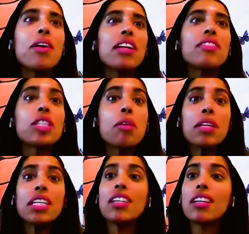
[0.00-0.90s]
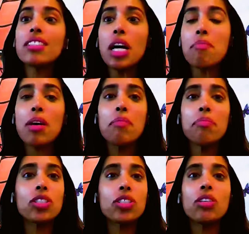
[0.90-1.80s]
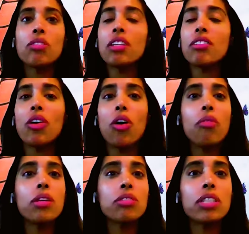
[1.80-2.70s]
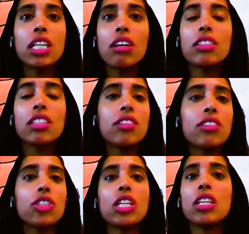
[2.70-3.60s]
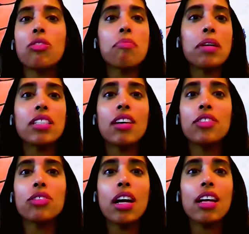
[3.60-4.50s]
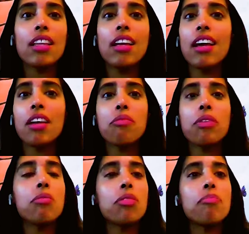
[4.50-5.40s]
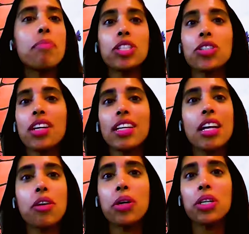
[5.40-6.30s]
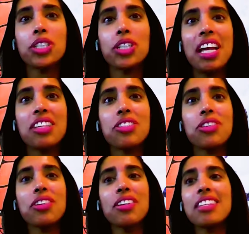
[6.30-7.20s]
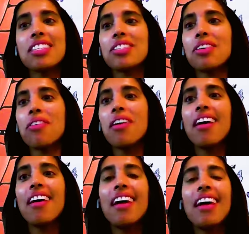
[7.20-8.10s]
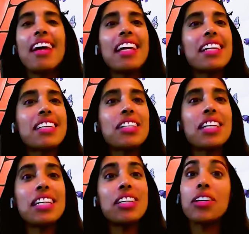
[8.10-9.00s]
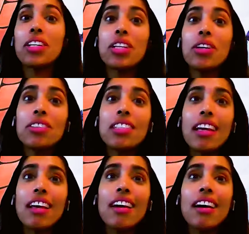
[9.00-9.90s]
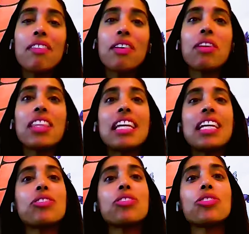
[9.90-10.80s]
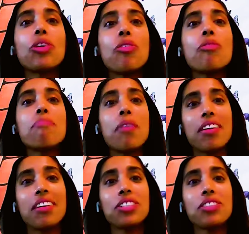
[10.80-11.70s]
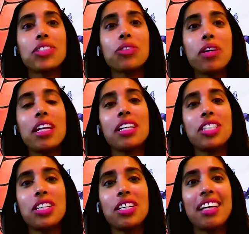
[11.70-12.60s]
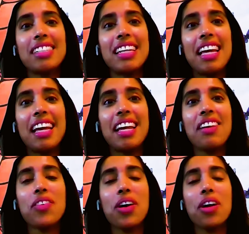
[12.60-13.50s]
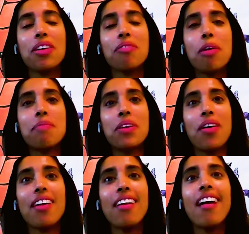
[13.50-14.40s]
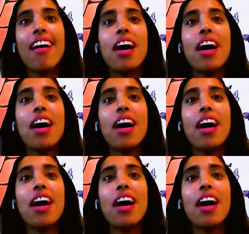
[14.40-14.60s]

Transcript: Well, if something does come up, just know that you can always reach out to either Gina or myself directly, and we will make sure to get that question answered. And so in closing, I want to thank you so much for joining Gina and I today for our webinar.